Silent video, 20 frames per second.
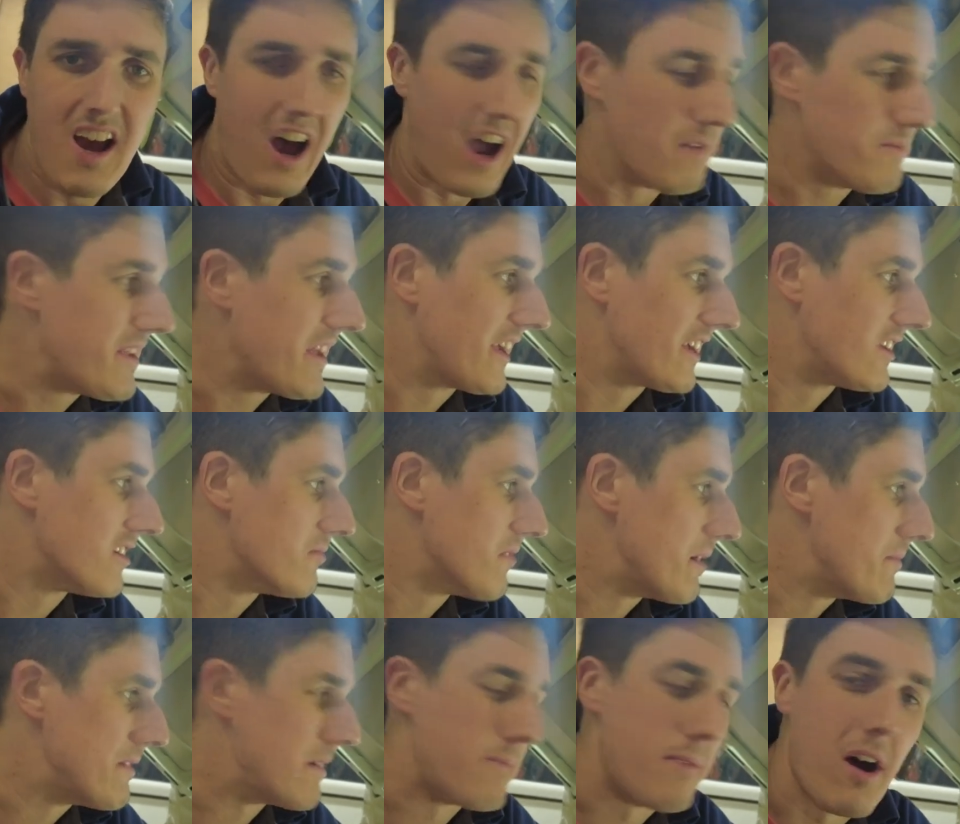I'm thinking there
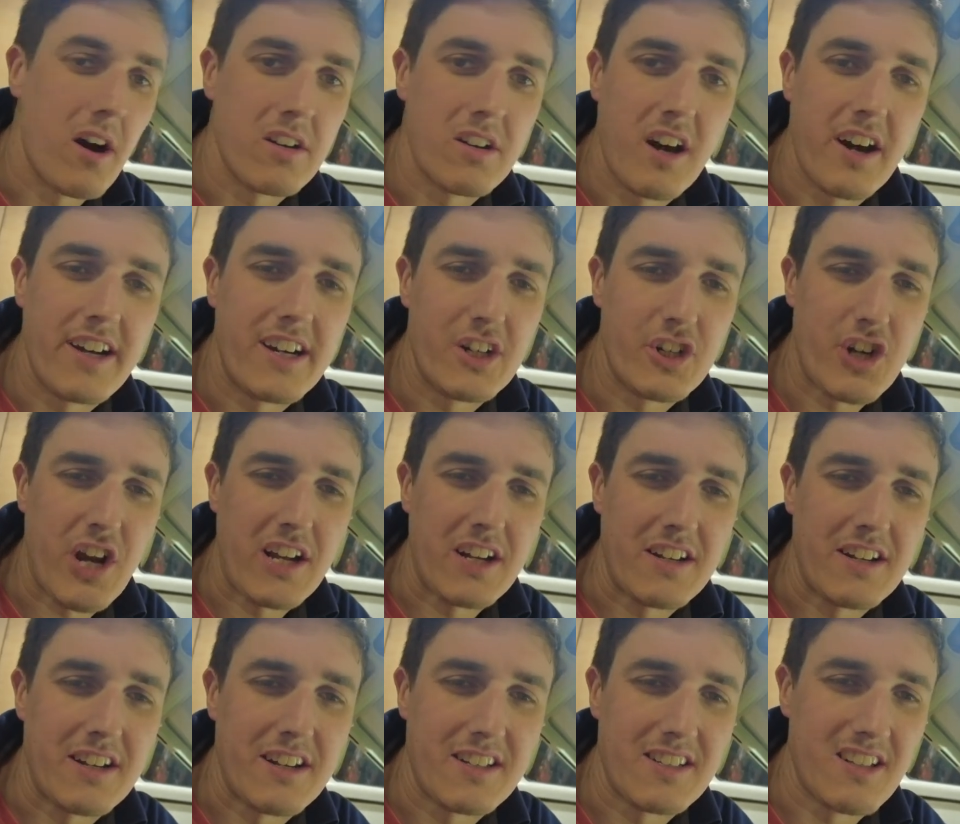might be a blocked idle jet
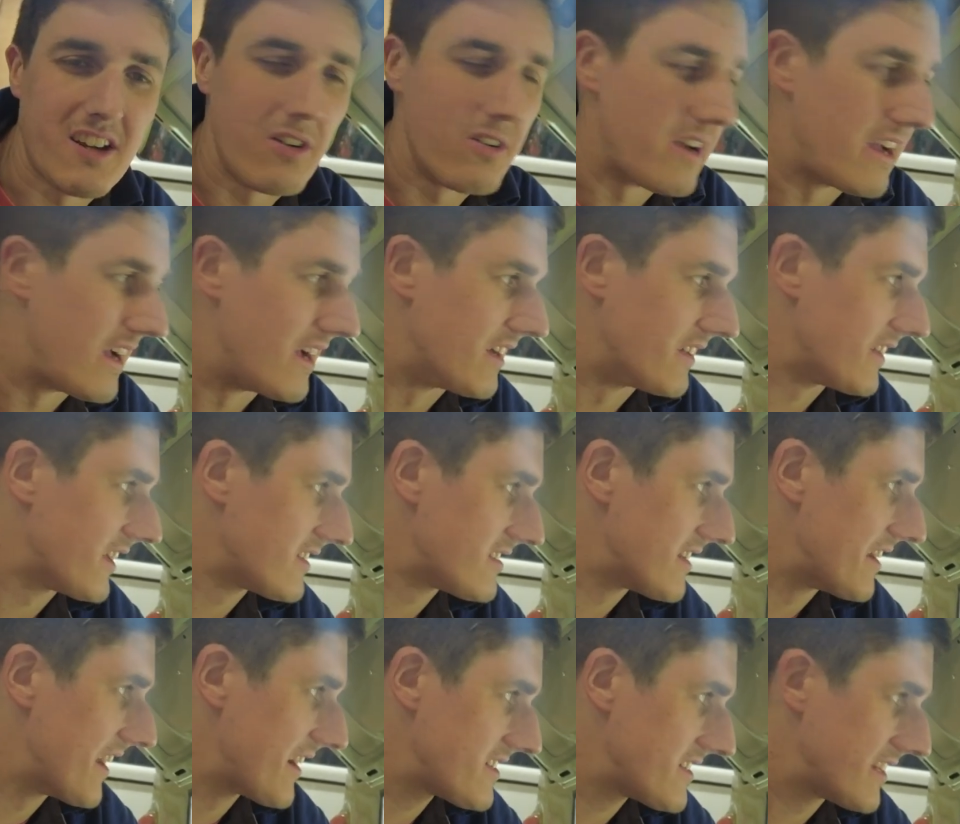in this, so uh, that's
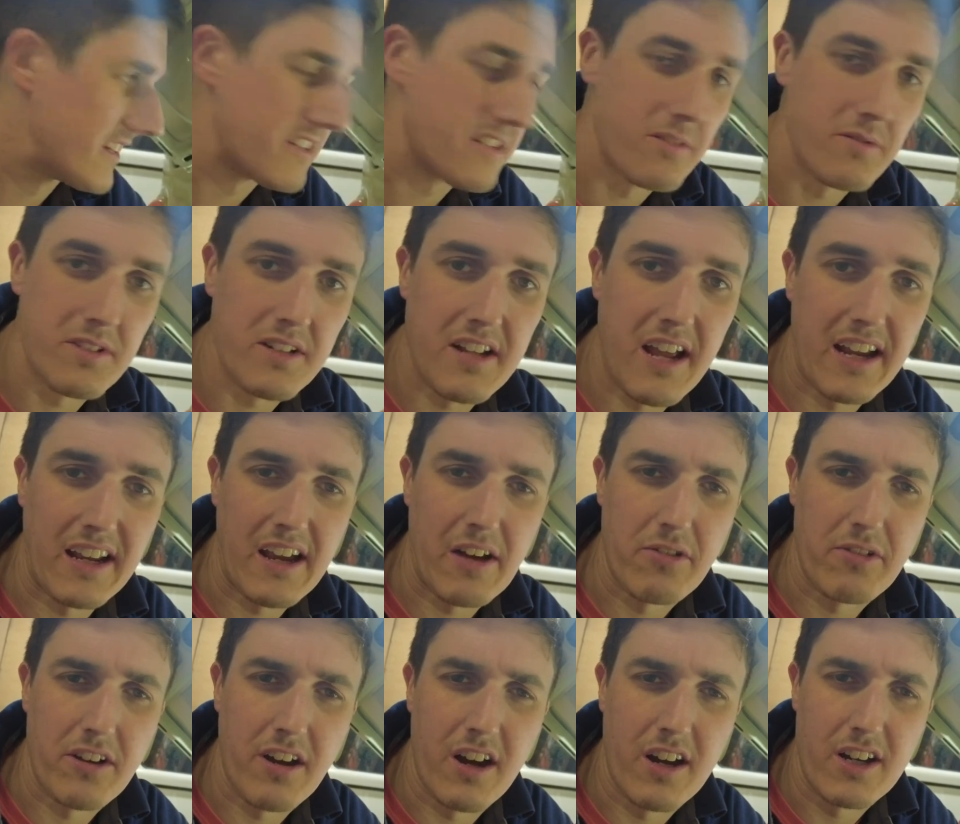the next thing to do is take
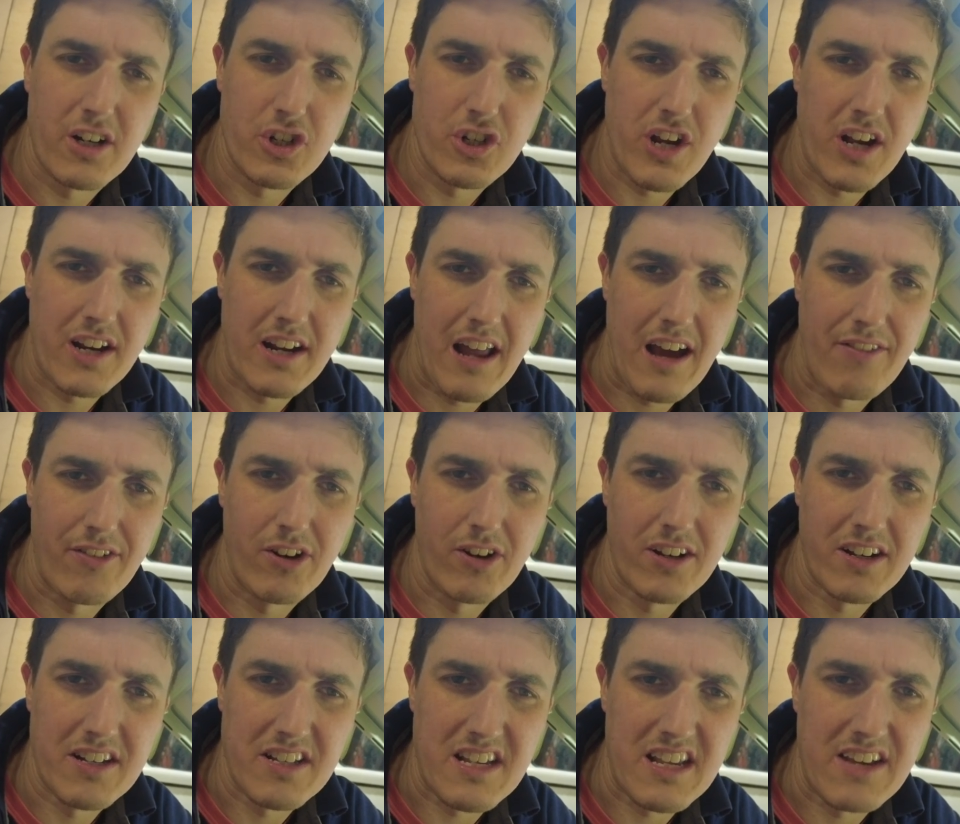out the idle jet and have a
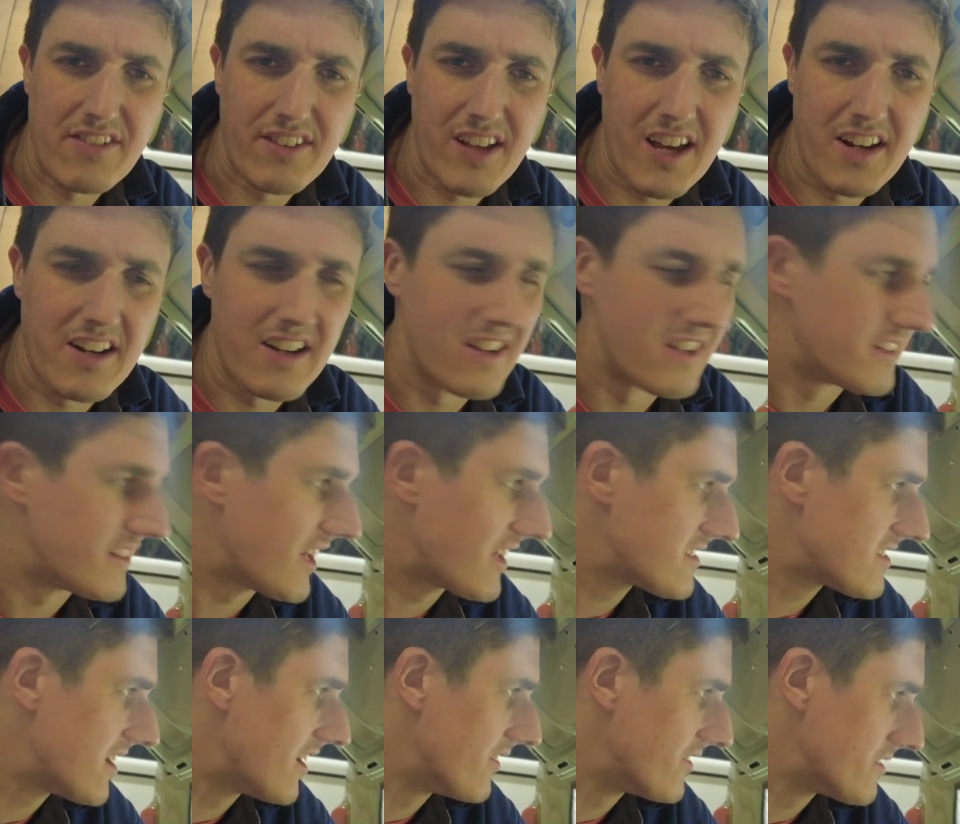look and see if that uh,
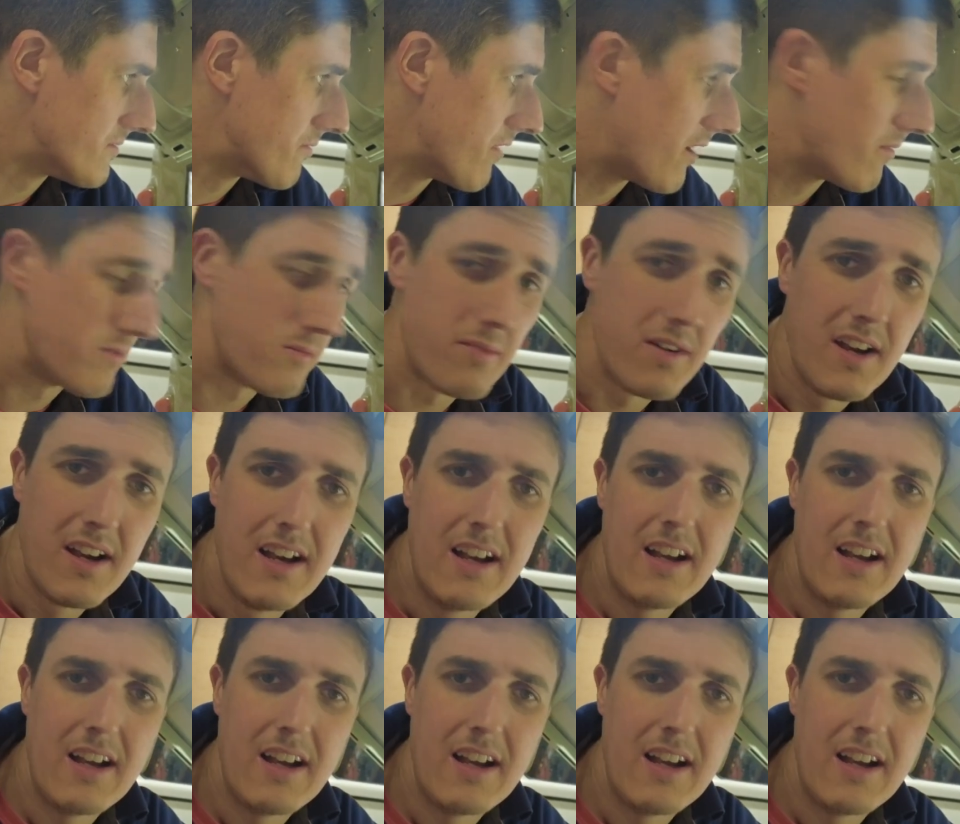that solves the problem.